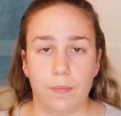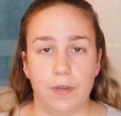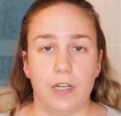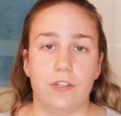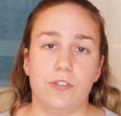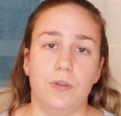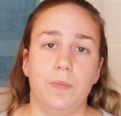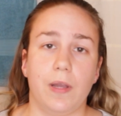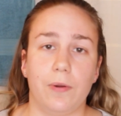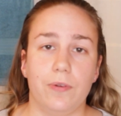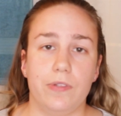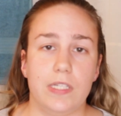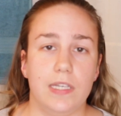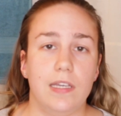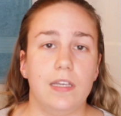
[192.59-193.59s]
I'm gonna do my
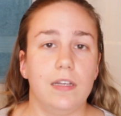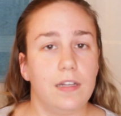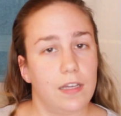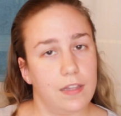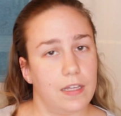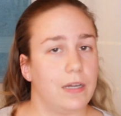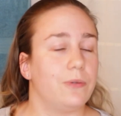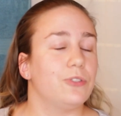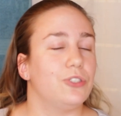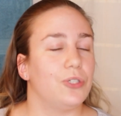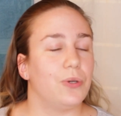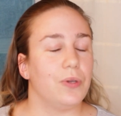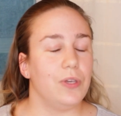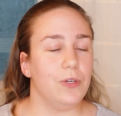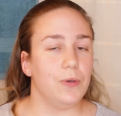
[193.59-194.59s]
routine, and then I'll
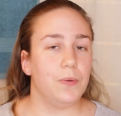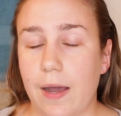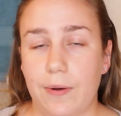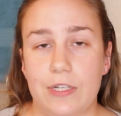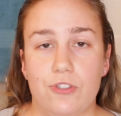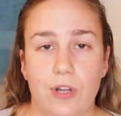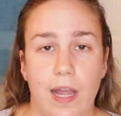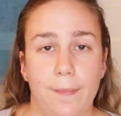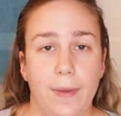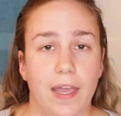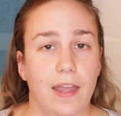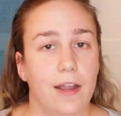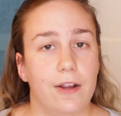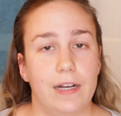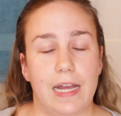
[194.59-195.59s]
show you how I dry my
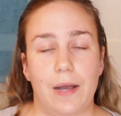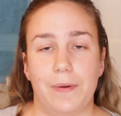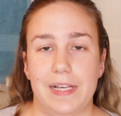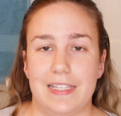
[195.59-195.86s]
hair and how I